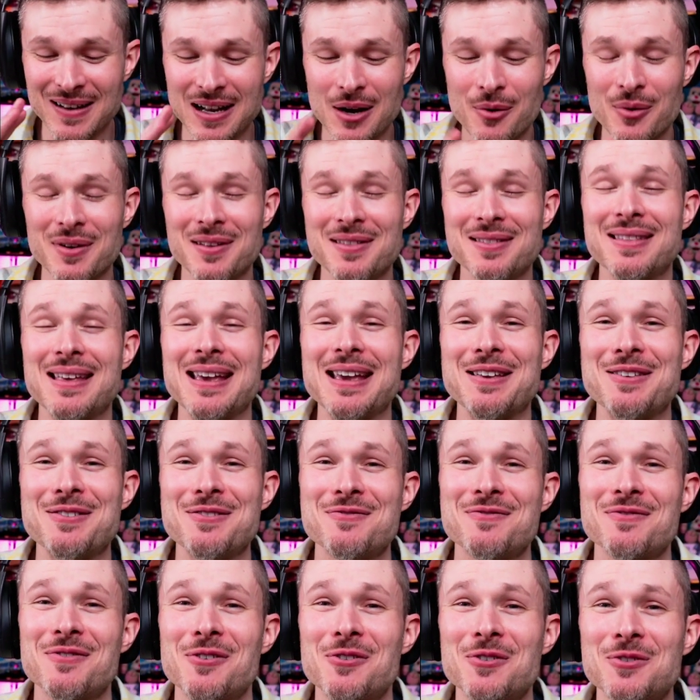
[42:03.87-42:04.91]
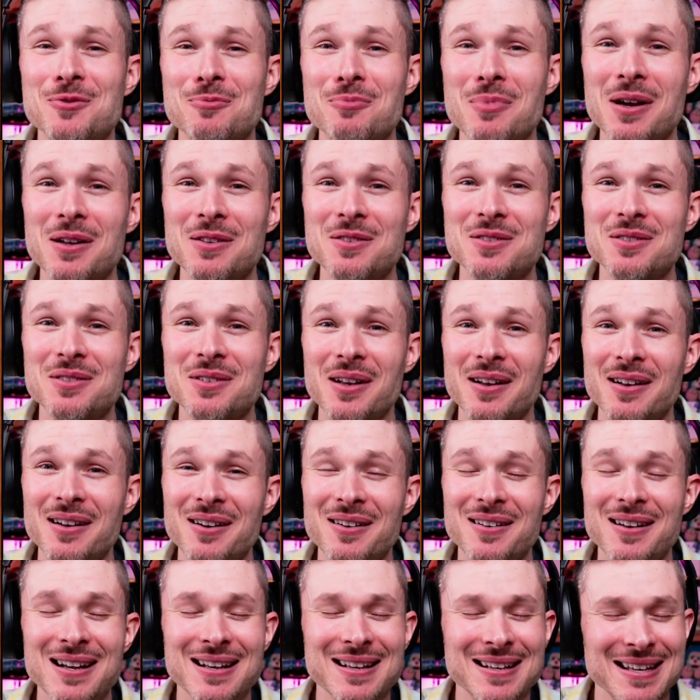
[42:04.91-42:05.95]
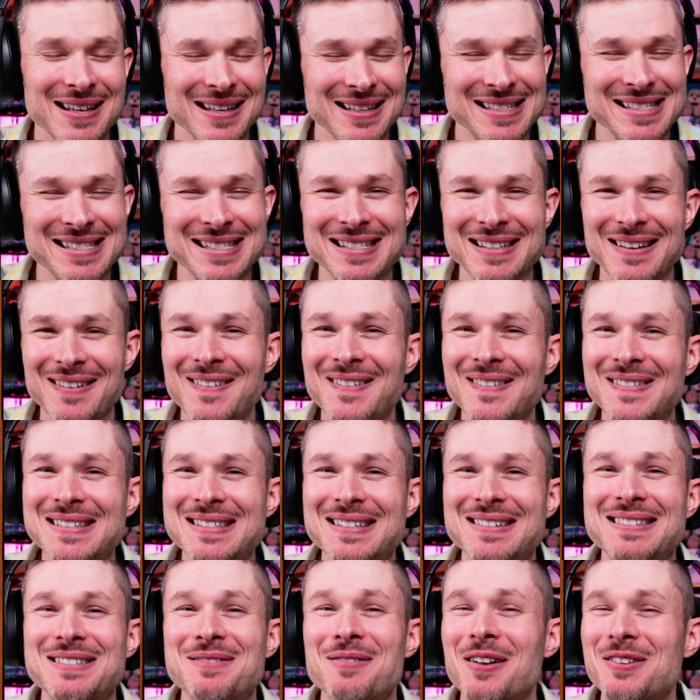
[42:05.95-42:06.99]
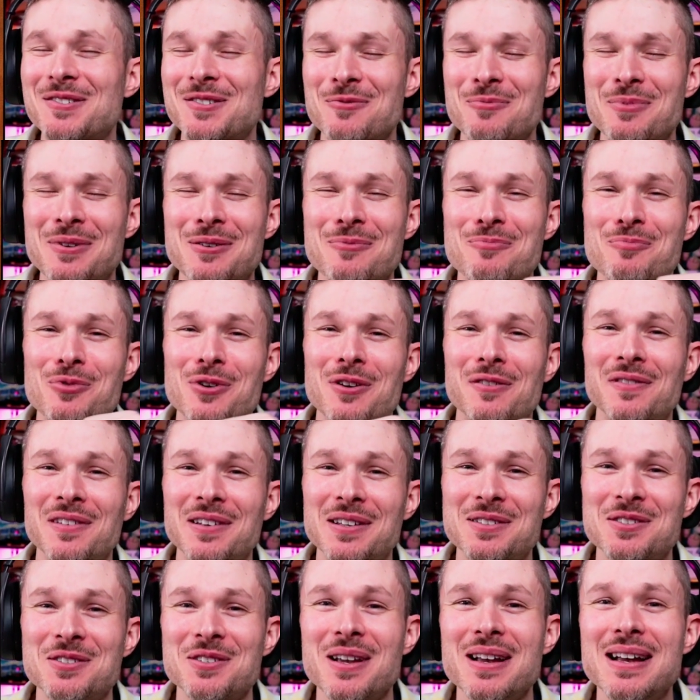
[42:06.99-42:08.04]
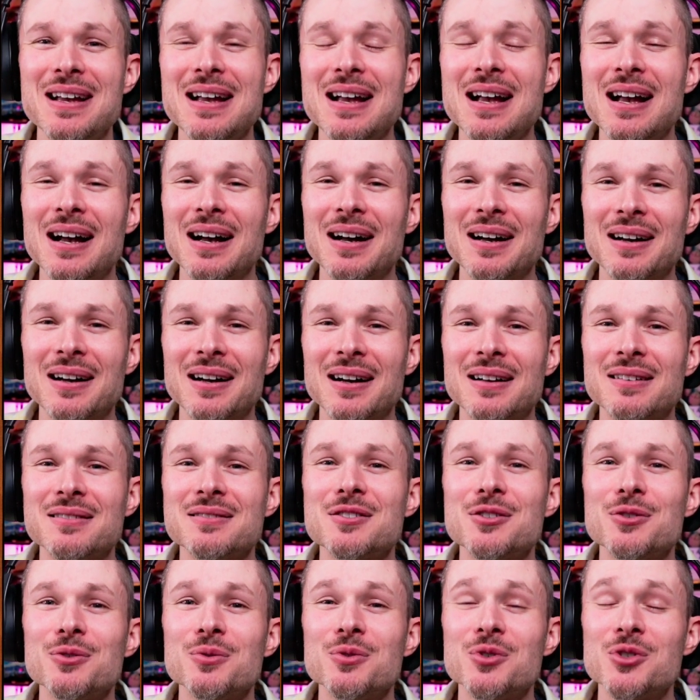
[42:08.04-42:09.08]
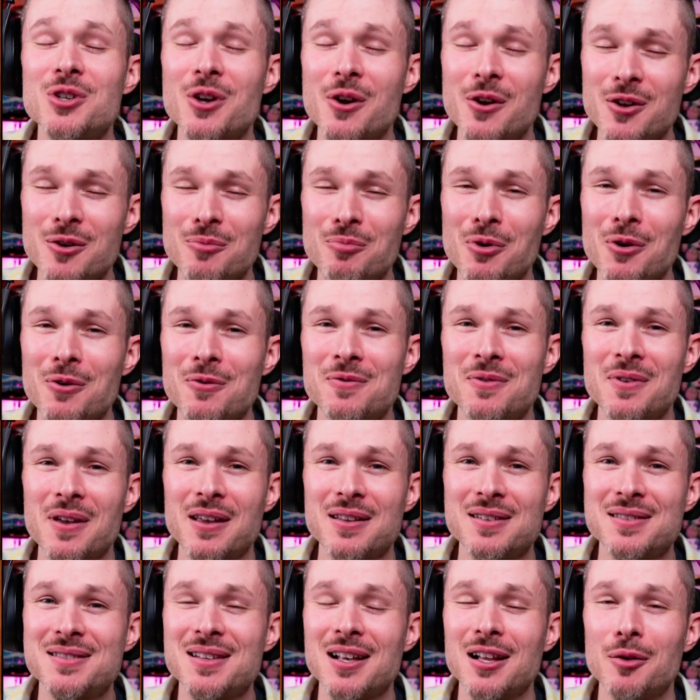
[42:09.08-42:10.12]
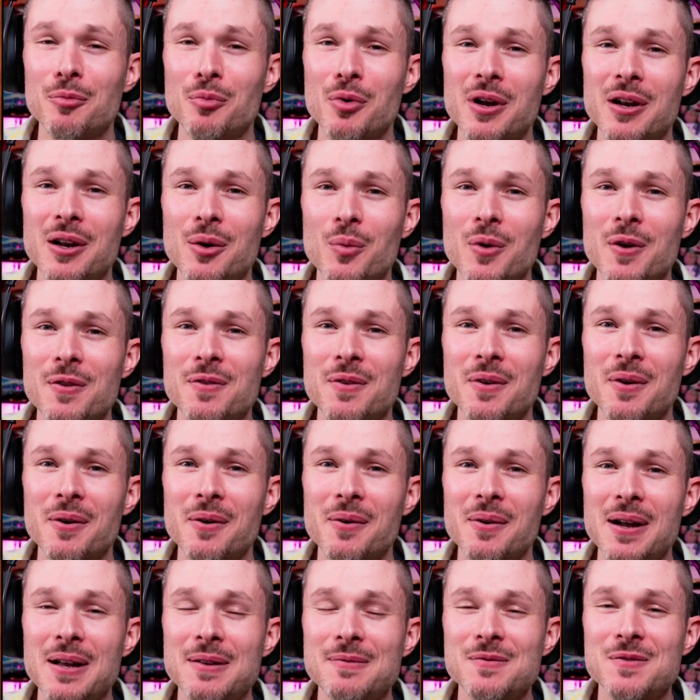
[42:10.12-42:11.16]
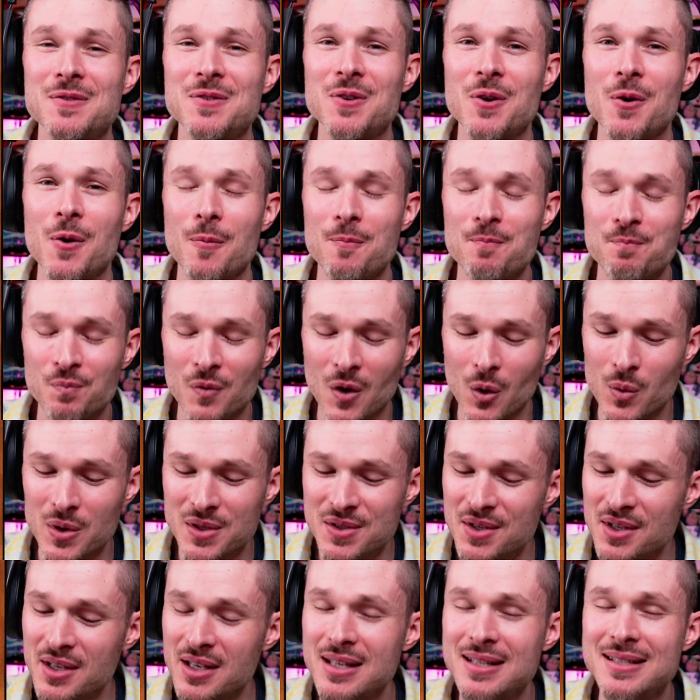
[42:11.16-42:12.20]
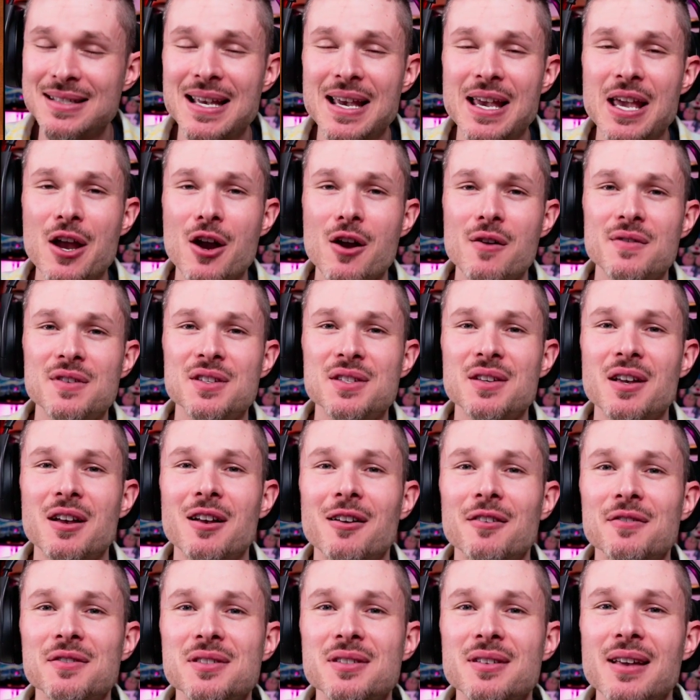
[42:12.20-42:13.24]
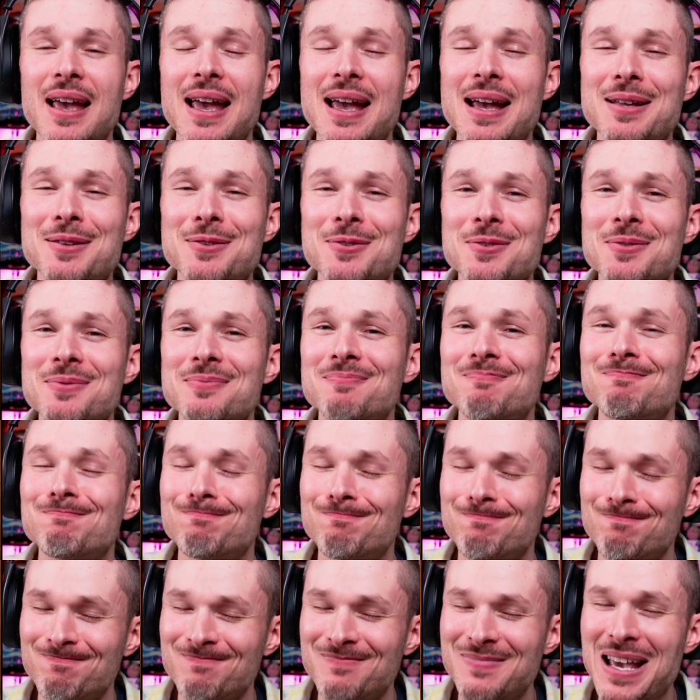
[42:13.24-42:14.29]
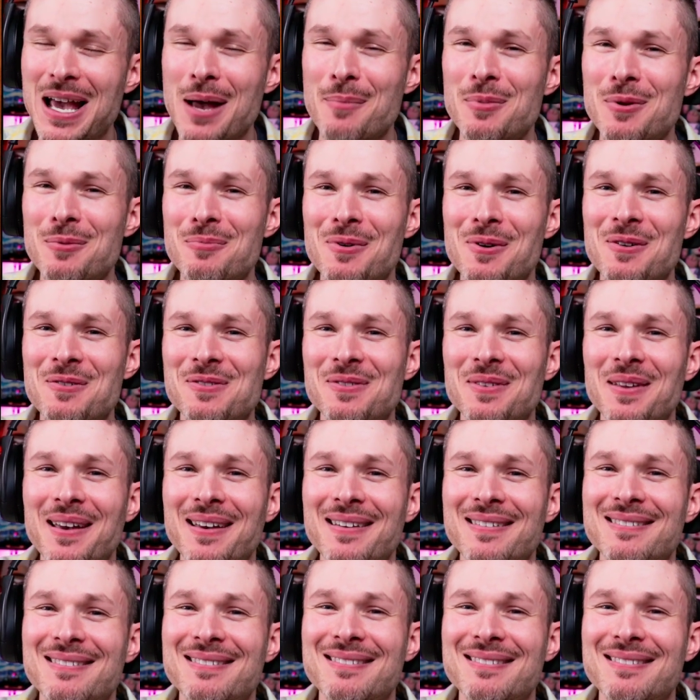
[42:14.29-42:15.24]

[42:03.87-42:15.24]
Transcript: I want to thank you for as much. Uh, so, so it's also been a privilege uh, to share your birthday and celebrate it with you, all right? So once again, take care of yourselves and happy birthday.